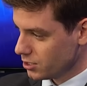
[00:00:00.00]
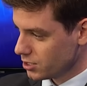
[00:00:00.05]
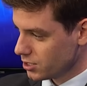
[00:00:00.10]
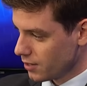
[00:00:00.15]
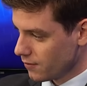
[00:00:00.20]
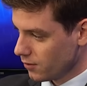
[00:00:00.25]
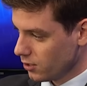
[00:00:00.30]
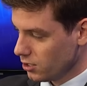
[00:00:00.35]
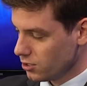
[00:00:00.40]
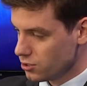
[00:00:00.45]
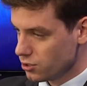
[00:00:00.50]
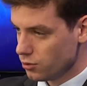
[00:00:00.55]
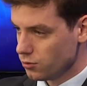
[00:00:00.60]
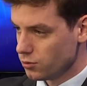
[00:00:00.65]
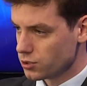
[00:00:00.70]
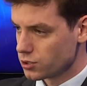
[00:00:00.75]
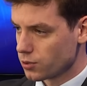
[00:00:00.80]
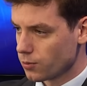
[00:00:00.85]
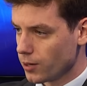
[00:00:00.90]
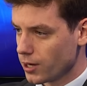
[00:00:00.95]
seventy-two
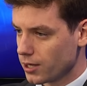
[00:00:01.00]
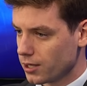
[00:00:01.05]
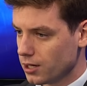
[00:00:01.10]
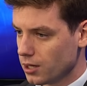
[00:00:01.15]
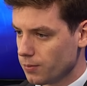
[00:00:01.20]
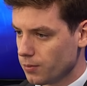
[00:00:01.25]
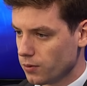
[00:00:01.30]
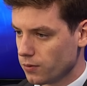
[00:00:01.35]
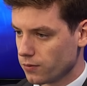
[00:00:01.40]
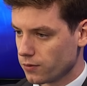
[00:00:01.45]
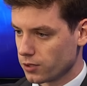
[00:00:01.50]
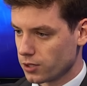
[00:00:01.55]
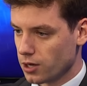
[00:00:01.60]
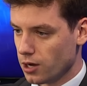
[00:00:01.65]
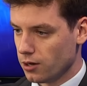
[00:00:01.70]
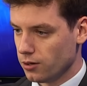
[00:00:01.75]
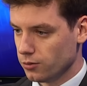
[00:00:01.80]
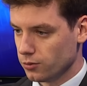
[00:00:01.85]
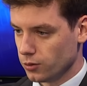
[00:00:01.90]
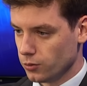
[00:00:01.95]
as you're waking up over in
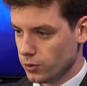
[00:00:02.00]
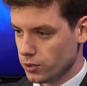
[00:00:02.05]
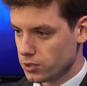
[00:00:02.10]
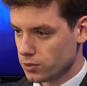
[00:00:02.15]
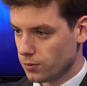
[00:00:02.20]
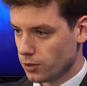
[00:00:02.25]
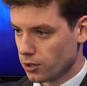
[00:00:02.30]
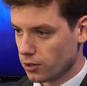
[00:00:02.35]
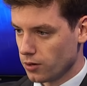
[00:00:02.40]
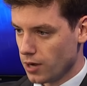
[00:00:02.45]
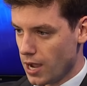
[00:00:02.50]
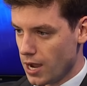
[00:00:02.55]
Kahului tomorrow.